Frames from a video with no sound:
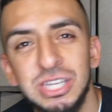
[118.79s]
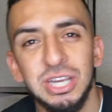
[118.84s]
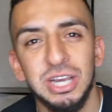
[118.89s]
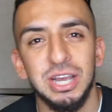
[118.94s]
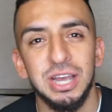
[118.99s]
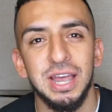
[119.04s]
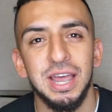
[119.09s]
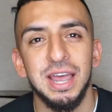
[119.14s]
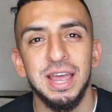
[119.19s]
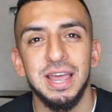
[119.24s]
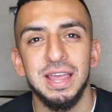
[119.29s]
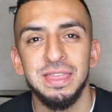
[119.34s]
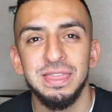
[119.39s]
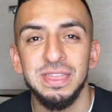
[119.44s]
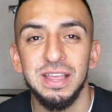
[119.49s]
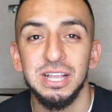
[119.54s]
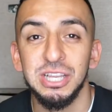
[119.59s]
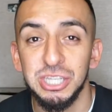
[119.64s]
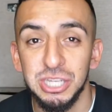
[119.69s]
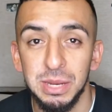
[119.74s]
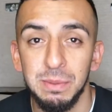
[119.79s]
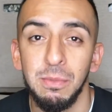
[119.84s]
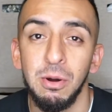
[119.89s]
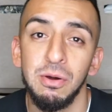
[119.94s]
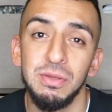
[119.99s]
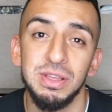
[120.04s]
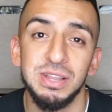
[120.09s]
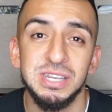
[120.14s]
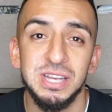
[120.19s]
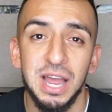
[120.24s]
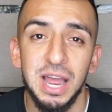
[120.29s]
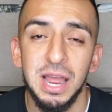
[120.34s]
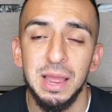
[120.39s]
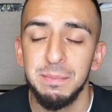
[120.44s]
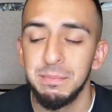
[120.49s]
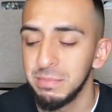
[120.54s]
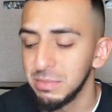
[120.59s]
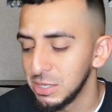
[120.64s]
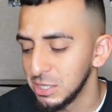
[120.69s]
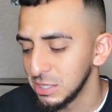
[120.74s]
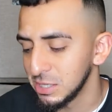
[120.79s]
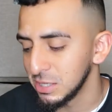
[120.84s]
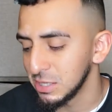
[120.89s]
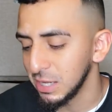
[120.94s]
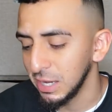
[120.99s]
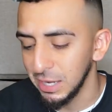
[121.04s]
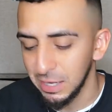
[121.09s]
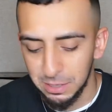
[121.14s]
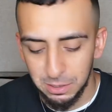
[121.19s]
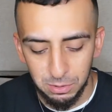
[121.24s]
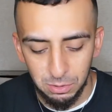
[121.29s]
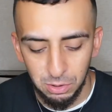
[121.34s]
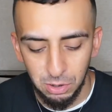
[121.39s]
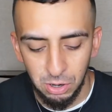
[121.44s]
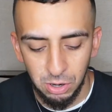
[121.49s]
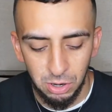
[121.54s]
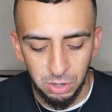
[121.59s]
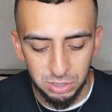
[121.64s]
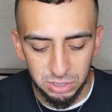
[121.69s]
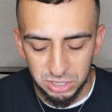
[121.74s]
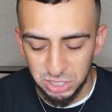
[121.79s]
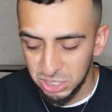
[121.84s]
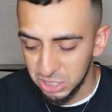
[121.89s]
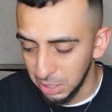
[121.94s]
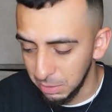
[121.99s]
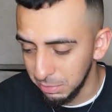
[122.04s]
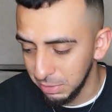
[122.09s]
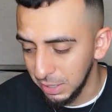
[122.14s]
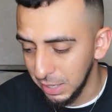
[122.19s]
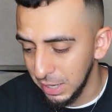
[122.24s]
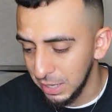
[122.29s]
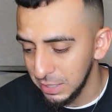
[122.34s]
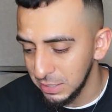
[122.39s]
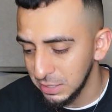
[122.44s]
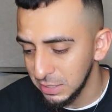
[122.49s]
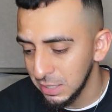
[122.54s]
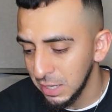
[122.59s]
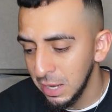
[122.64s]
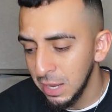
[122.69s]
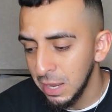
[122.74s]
to the gym all the time, just like on some days,